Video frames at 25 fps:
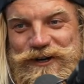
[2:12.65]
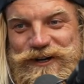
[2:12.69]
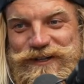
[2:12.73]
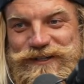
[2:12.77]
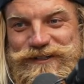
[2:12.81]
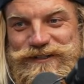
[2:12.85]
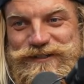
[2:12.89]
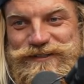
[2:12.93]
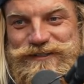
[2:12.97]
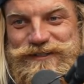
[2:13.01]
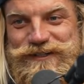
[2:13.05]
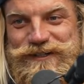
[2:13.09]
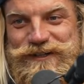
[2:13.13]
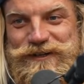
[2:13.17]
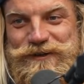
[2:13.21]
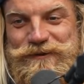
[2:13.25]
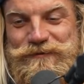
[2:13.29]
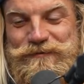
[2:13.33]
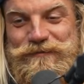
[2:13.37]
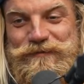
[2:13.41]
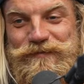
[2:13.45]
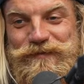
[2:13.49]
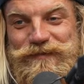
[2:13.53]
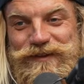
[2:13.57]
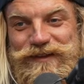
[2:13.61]
because
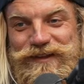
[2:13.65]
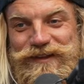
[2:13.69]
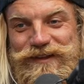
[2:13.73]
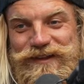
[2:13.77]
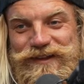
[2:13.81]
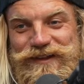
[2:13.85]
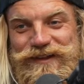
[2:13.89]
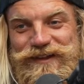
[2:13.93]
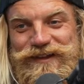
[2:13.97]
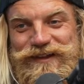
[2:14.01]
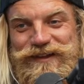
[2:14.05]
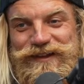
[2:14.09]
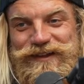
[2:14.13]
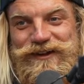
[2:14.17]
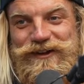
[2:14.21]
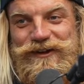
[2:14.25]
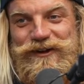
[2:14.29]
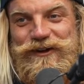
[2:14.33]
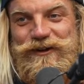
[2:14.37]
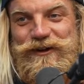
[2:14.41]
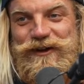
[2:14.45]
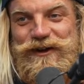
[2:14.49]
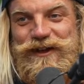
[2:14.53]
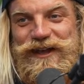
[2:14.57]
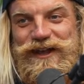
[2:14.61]

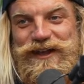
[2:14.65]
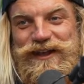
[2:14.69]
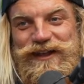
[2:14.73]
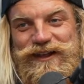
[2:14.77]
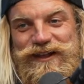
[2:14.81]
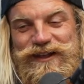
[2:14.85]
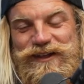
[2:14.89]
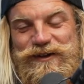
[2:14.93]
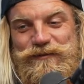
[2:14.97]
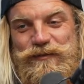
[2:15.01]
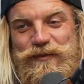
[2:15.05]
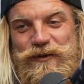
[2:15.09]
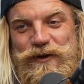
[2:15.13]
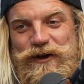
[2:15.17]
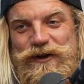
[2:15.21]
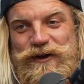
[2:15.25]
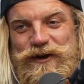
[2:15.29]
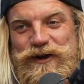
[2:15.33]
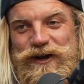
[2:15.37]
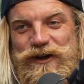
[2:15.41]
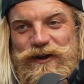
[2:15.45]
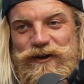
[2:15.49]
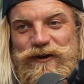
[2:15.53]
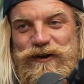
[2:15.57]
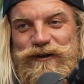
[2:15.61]
in Puerto
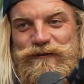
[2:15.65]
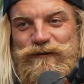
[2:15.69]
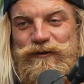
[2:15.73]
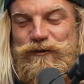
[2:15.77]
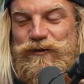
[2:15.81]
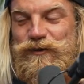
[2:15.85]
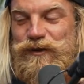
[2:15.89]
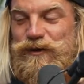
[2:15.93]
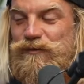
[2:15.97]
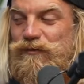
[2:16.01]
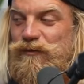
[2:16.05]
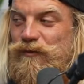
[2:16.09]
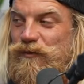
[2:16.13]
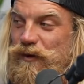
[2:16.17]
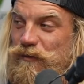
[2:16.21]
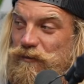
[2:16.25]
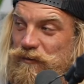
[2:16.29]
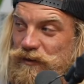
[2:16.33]
Rico everyone